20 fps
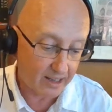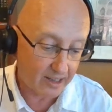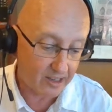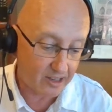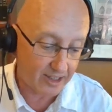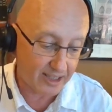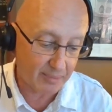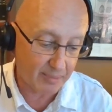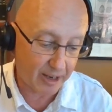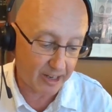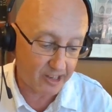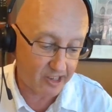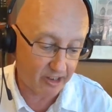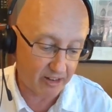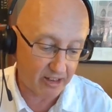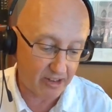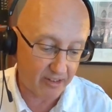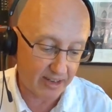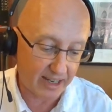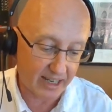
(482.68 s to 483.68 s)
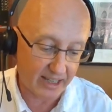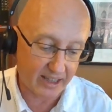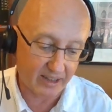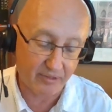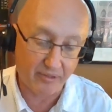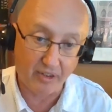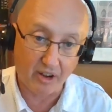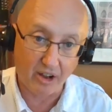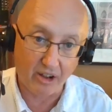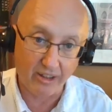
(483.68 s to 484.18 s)
Just make sure you get the
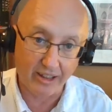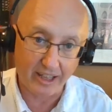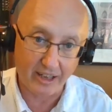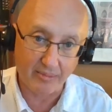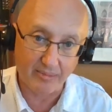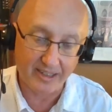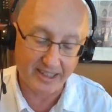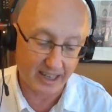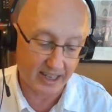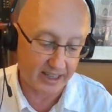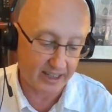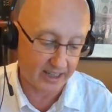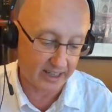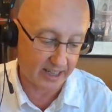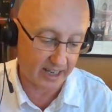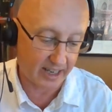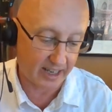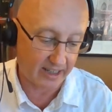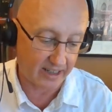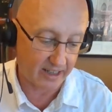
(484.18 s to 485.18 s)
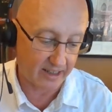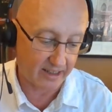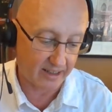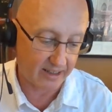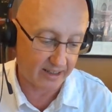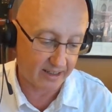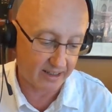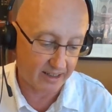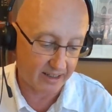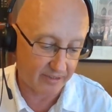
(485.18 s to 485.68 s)
volumes indicated.
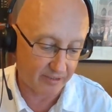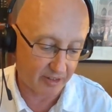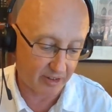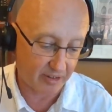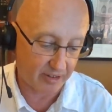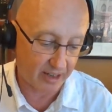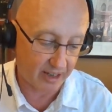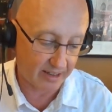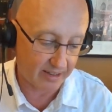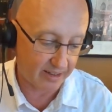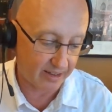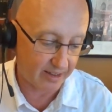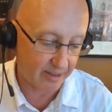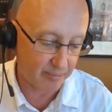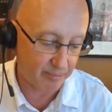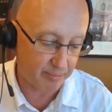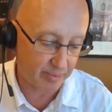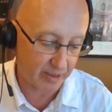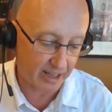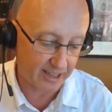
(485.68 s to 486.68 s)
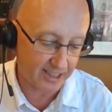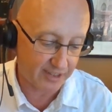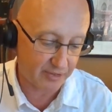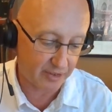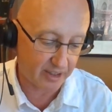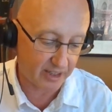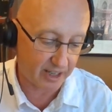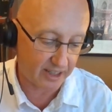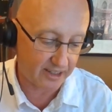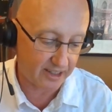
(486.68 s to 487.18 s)
For Bliss
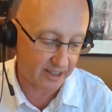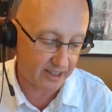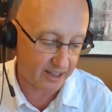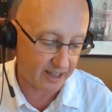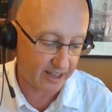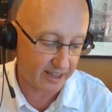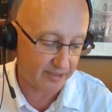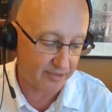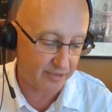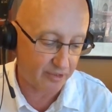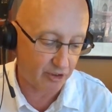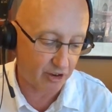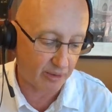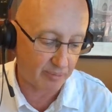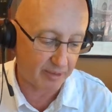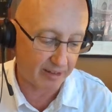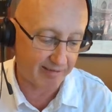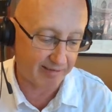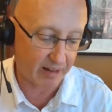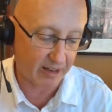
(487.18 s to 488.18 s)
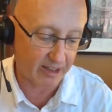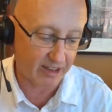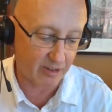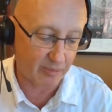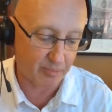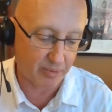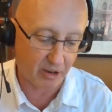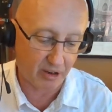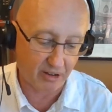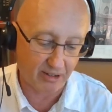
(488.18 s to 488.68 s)
for 1994, McGregor
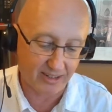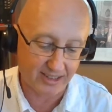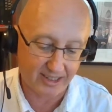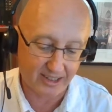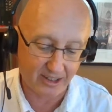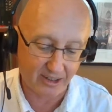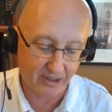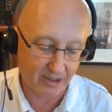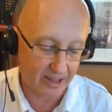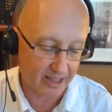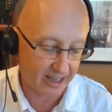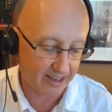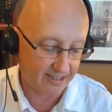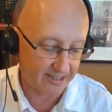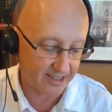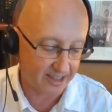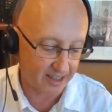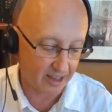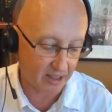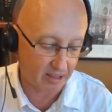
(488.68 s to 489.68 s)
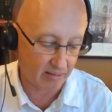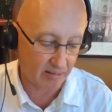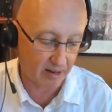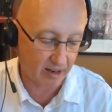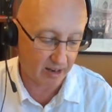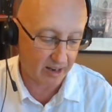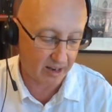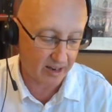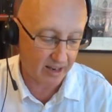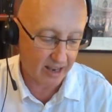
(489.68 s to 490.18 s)
Burns
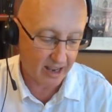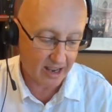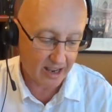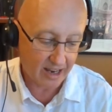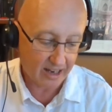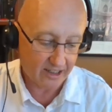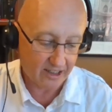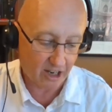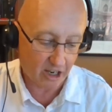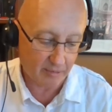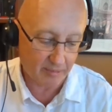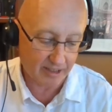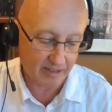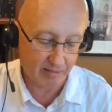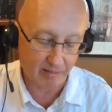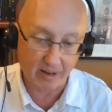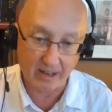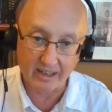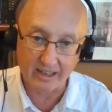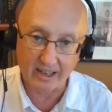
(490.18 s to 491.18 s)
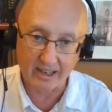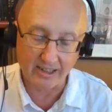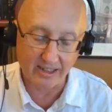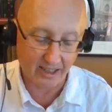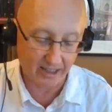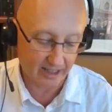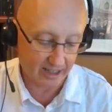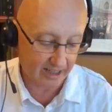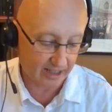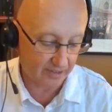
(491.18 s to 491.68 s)
2003, Thomas Wren
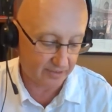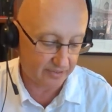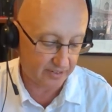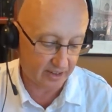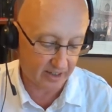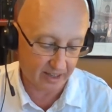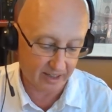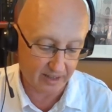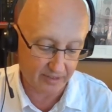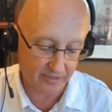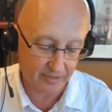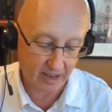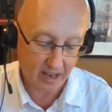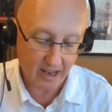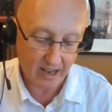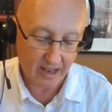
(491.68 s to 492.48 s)
1995,